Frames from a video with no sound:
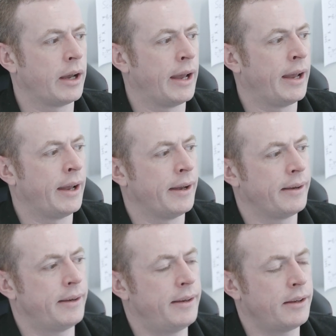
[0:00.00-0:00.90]
Uh,
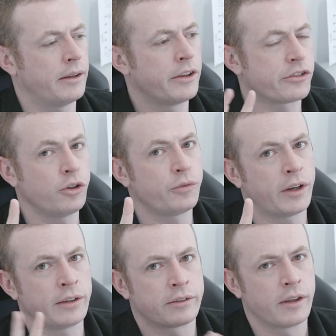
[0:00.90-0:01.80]
and there's two
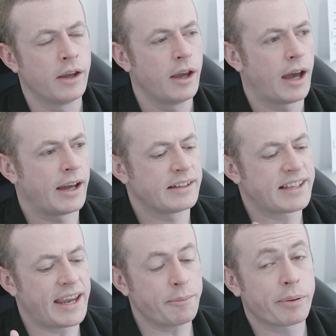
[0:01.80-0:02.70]
things. Uh,
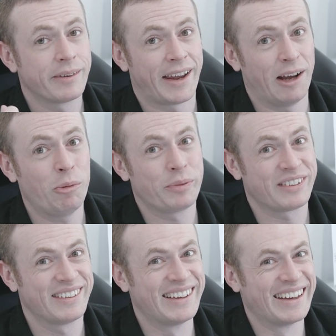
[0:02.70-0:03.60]
tape helps.